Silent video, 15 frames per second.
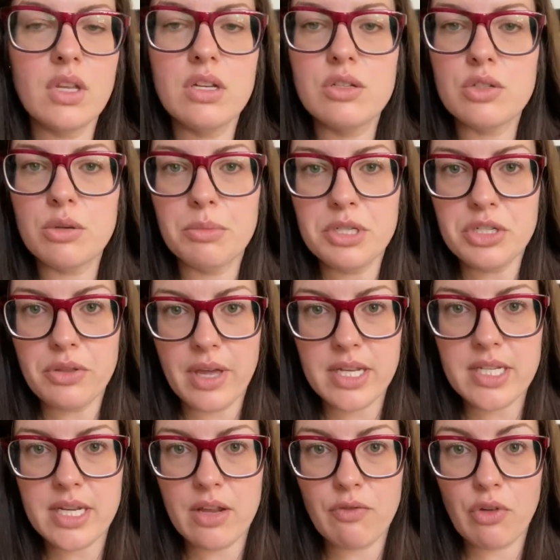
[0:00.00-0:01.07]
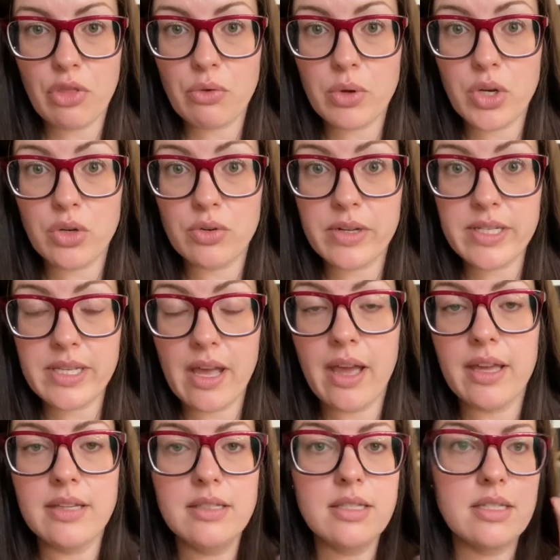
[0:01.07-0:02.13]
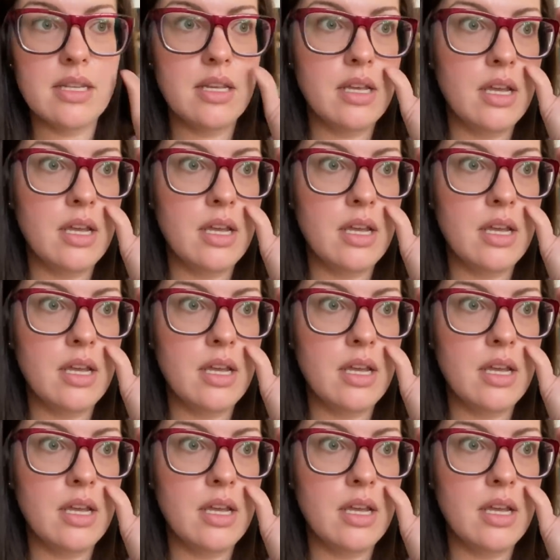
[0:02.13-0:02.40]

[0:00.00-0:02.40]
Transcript: So I'm gonna do that today for three new designs.